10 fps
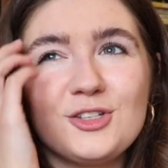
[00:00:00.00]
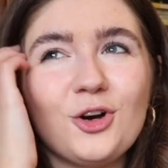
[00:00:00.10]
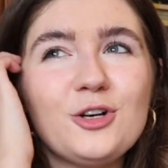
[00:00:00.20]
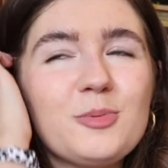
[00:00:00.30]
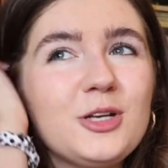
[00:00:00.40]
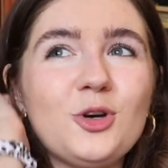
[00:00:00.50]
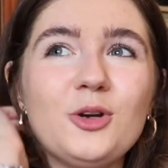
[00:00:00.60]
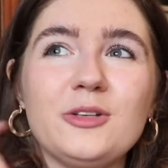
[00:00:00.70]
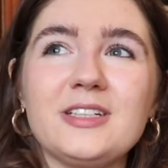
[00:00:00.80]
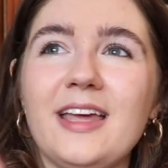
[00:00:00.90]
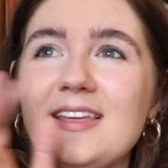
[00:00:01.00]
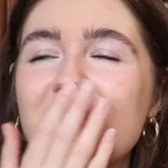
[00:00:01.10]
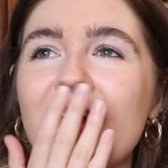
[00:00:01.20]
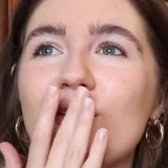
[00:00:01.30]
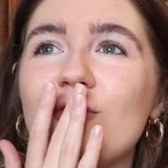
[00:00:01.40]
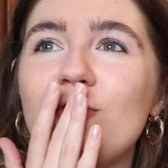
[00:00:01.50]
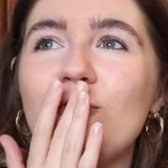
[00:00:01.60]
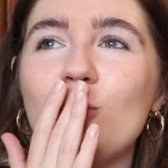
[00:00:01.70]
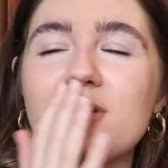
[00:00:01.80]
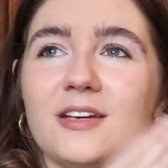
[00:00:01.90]
George MacDonald collects together
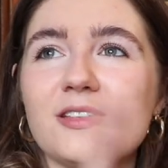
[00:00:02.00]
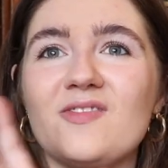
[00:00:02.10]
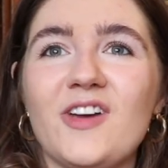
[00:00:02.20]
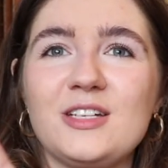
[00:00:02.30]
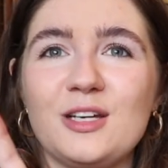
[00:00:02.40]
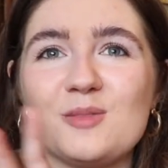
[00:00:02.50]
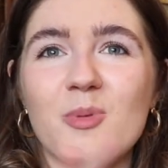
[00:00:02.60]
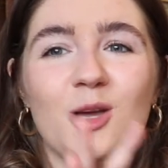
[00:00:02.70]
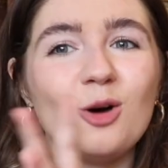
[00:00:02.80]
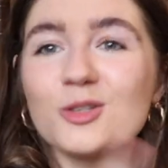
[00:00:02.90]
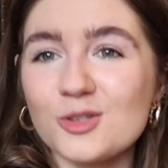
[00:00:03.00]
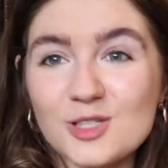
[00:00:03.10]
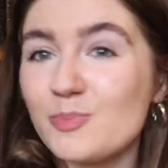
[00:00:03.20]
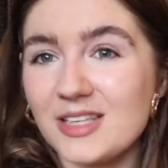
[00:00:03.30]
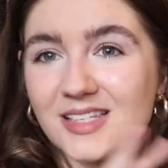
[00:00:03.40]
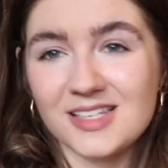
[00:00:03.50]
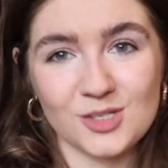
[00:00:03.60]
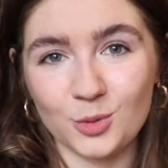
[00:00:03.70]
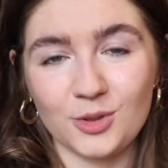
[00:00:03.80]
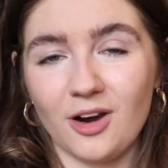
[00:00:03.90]
folk tales and fairy tales, but he also spins
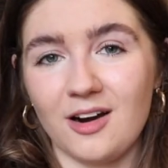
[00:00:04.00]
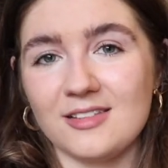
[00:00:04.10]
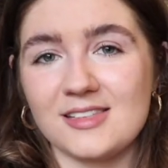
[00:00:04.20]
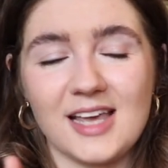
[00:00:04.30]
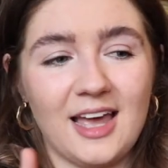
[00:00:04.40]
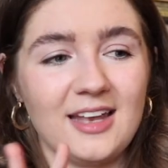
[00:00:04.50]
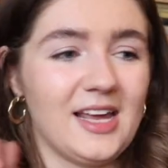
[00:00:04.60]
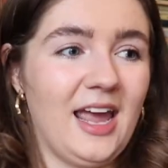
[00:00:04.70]
his own yarns, and I